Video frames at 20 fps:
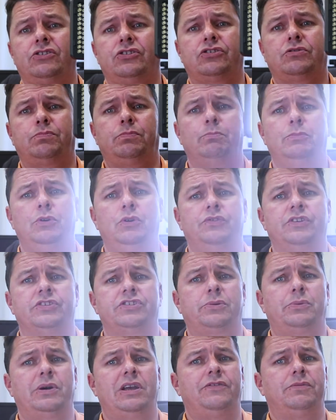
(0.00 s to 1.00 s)
I'll just move
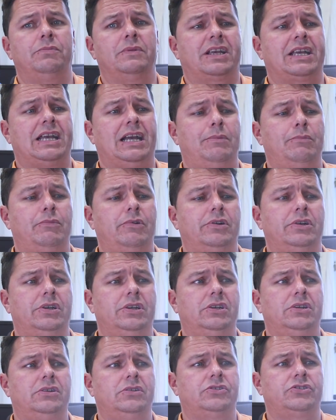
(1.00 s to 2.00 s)
this away from the camera.
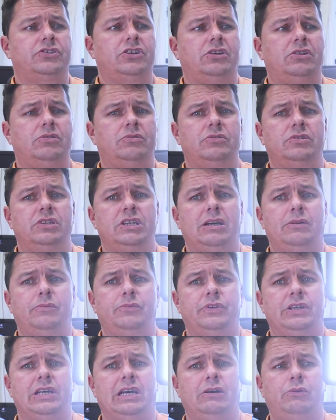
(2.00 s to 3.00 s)
So
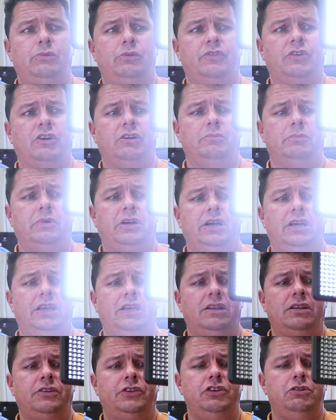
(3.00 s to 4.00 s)
yeah, now we've got
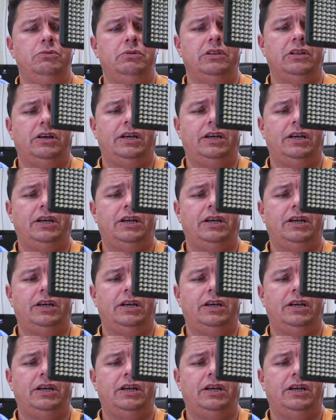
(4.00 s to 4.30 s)
my newer